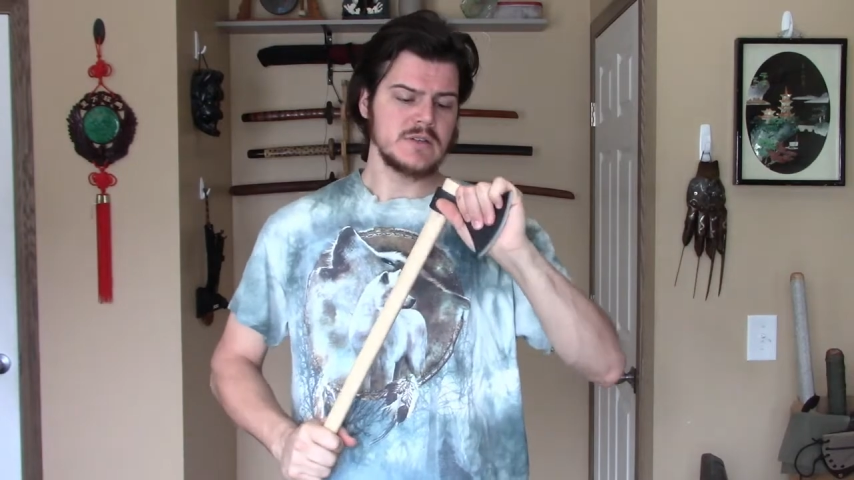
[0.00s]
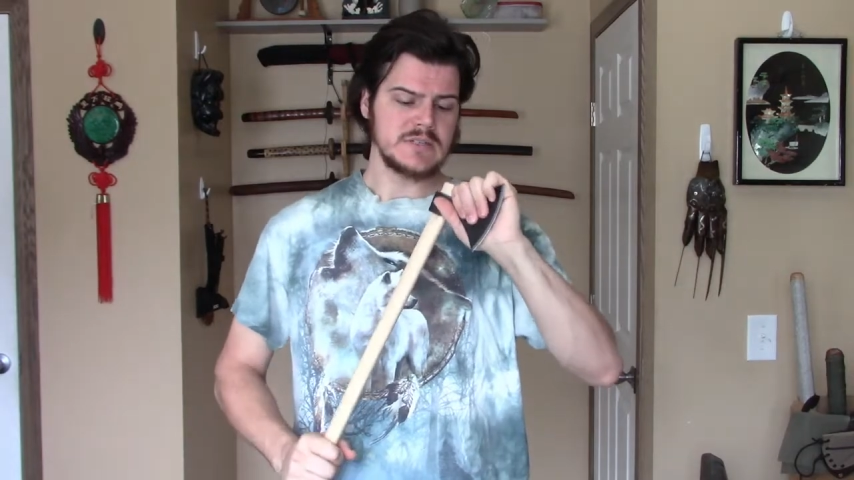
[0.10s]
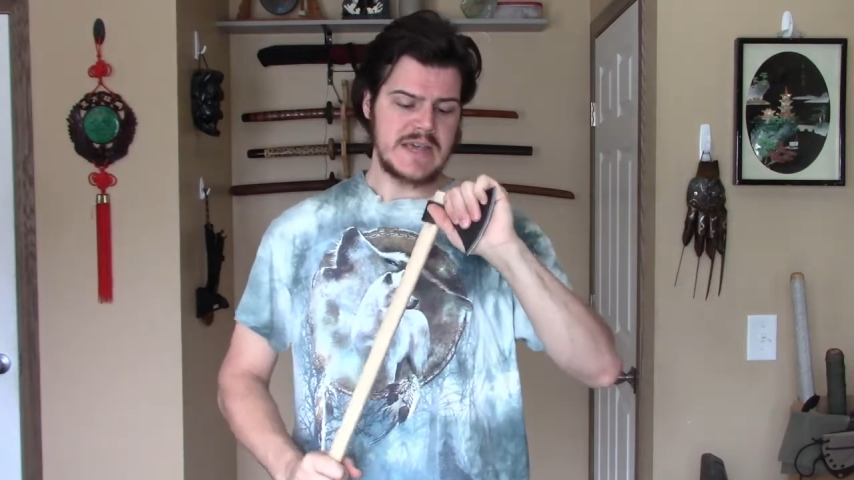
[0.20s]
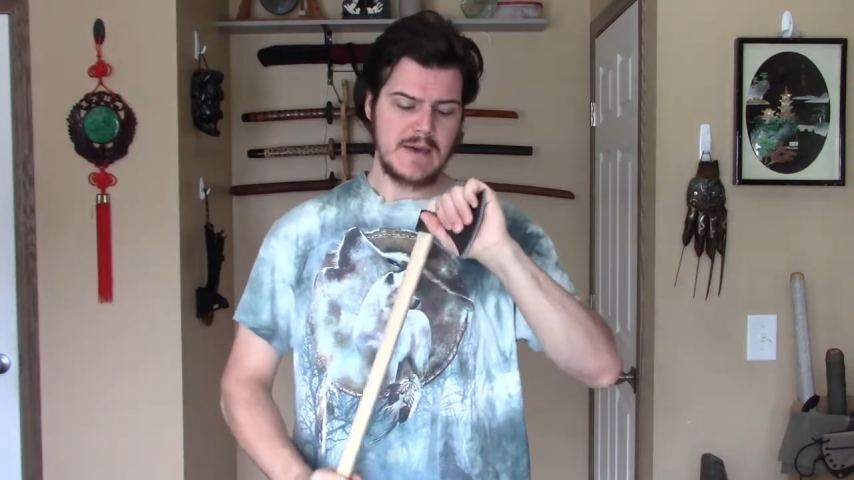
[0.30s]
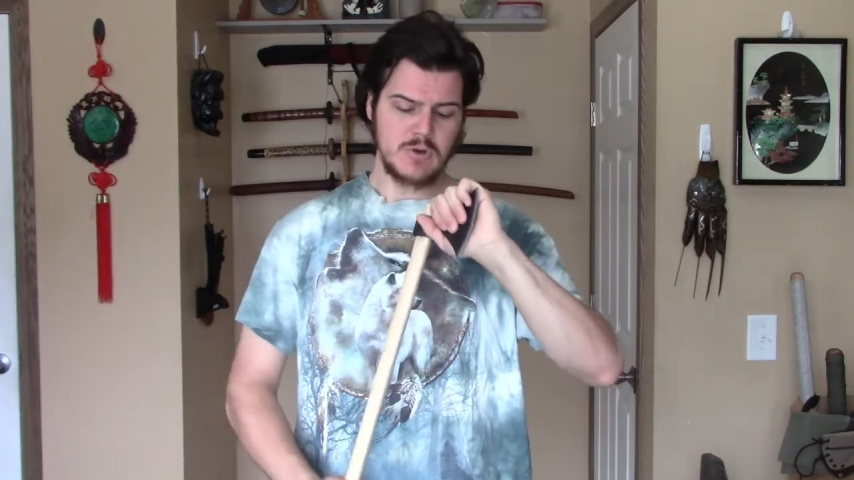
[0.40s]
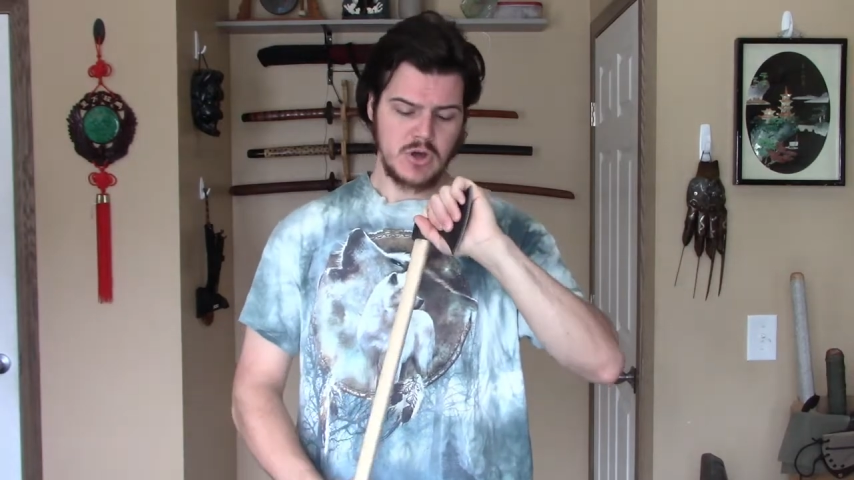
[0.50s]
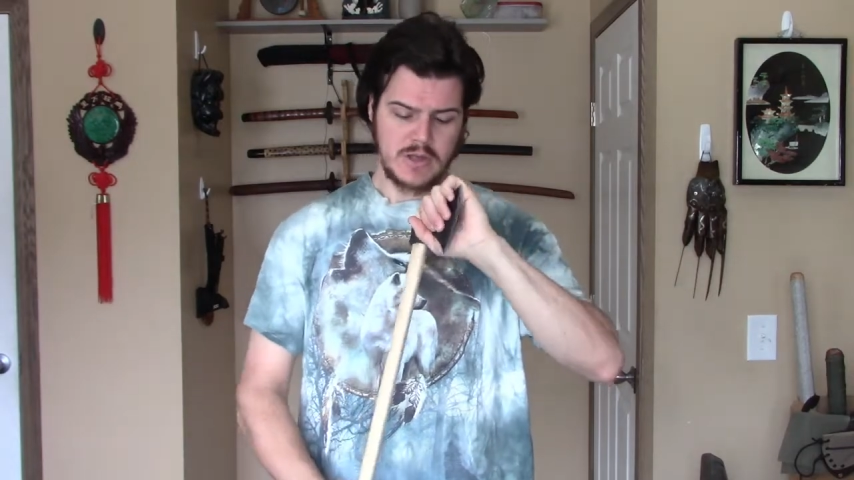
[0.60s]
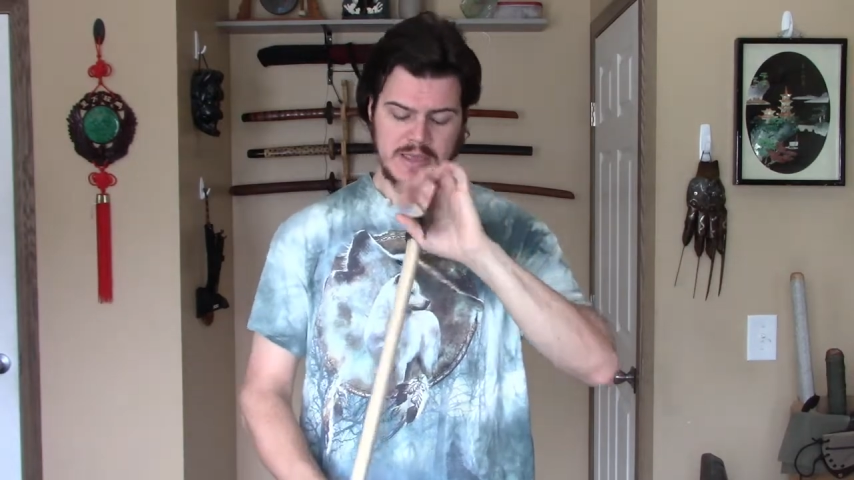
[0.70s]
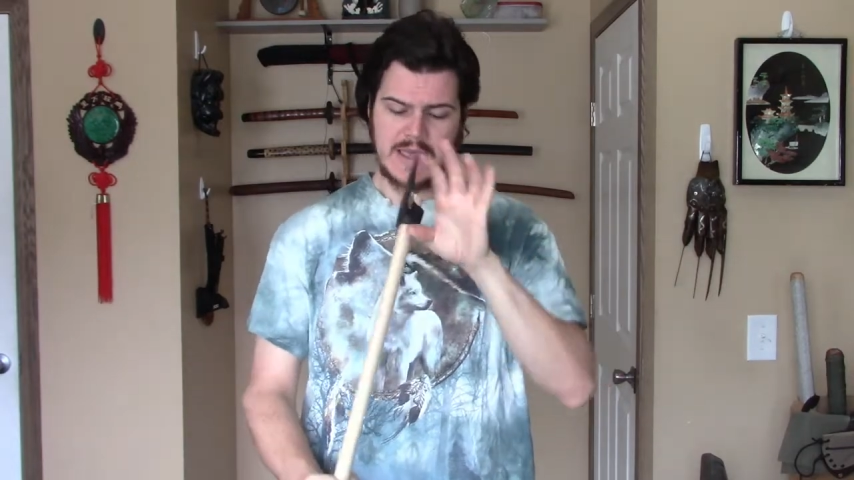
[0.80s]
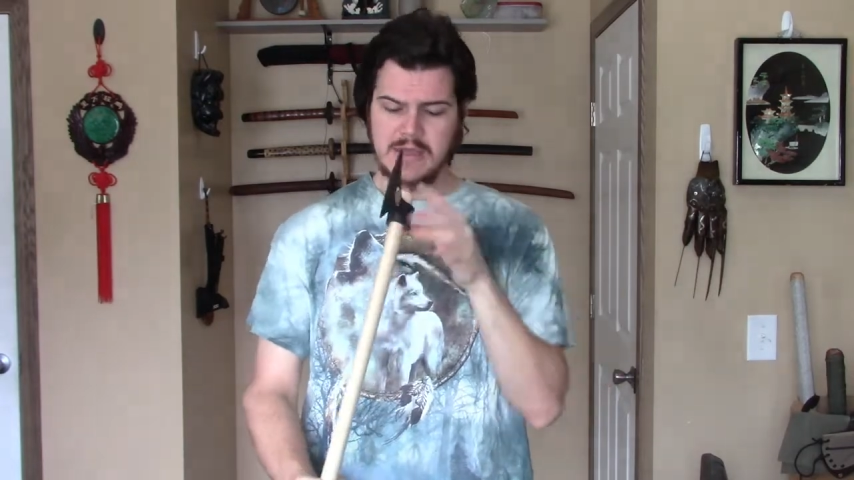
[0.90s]

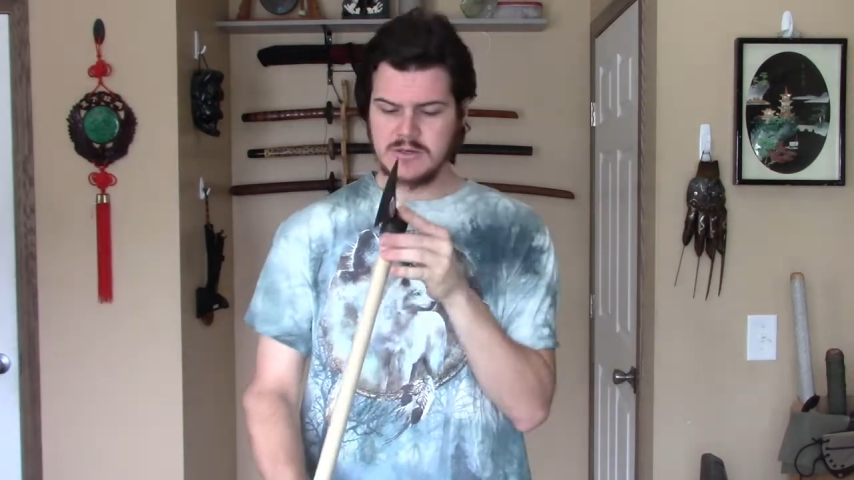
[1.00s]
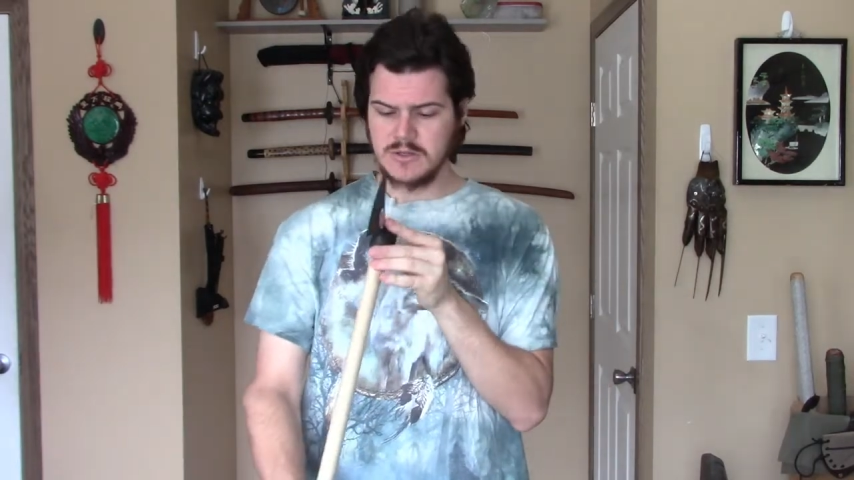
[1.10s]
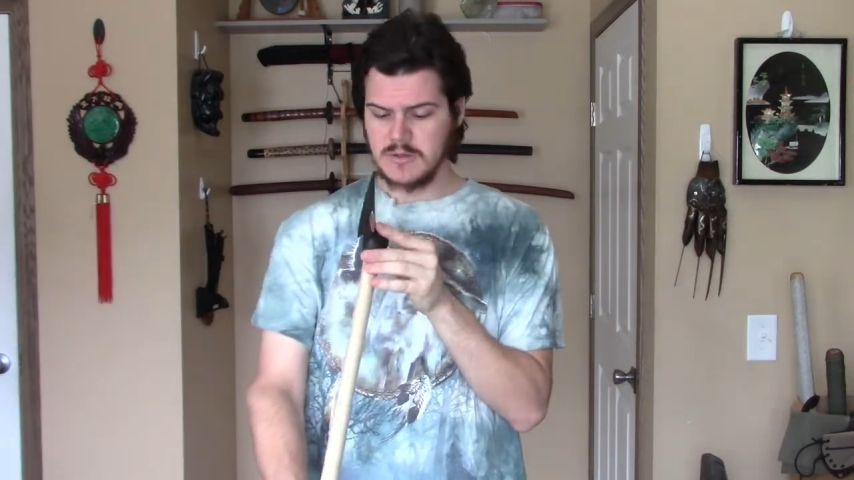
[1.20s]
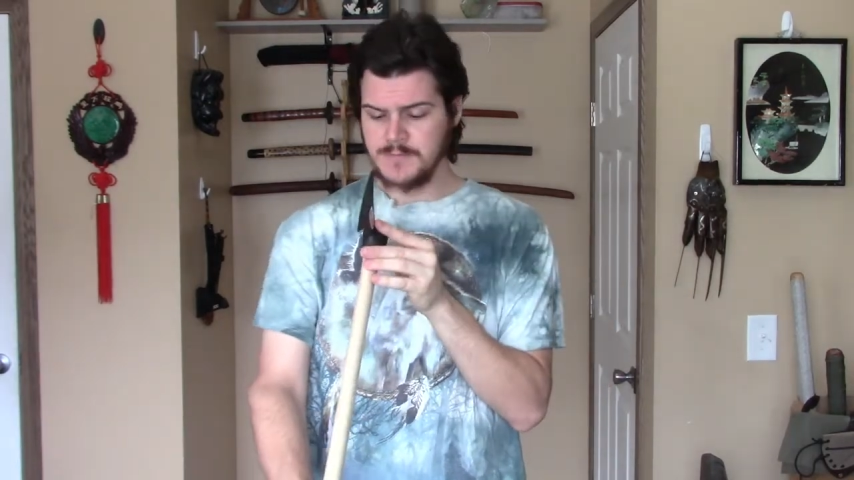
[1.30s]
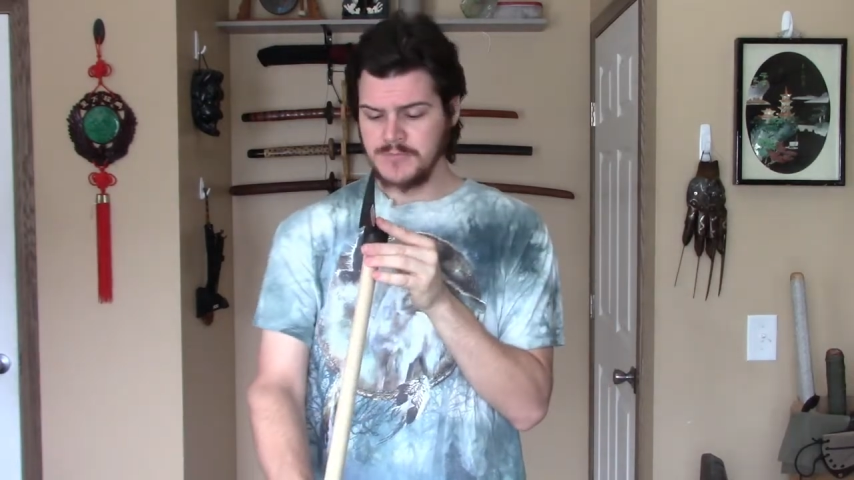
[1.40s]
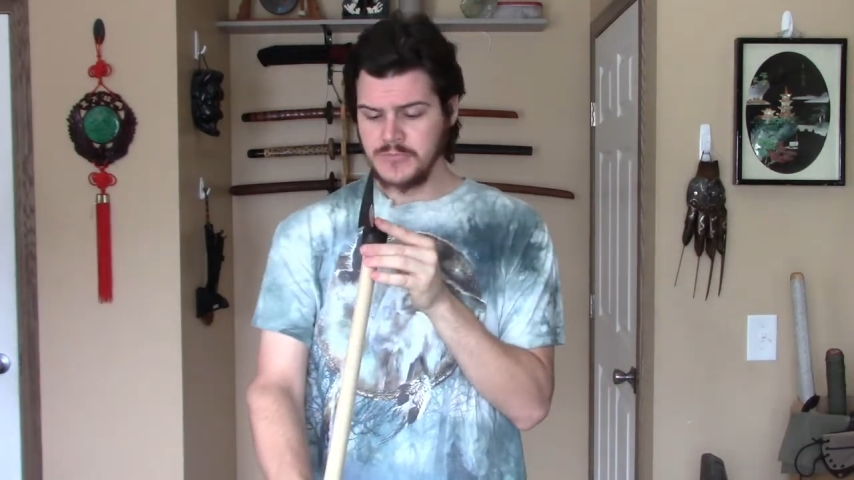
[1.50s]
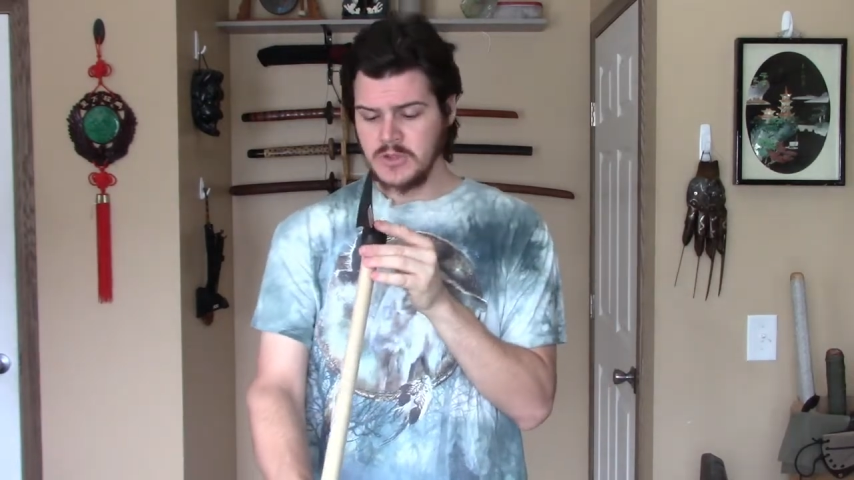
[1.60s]
tomahawk handle,